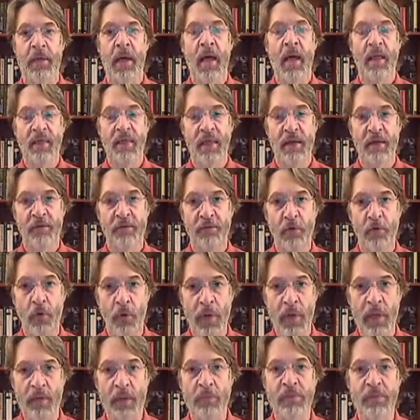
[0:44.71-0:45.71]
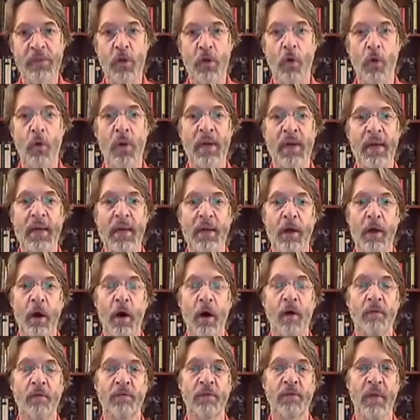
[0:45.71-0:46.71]
And therefore, he was calling it
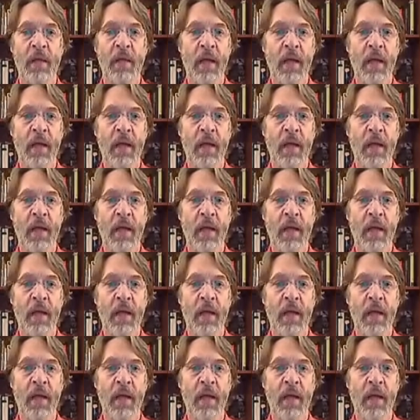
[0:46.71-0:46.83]
off.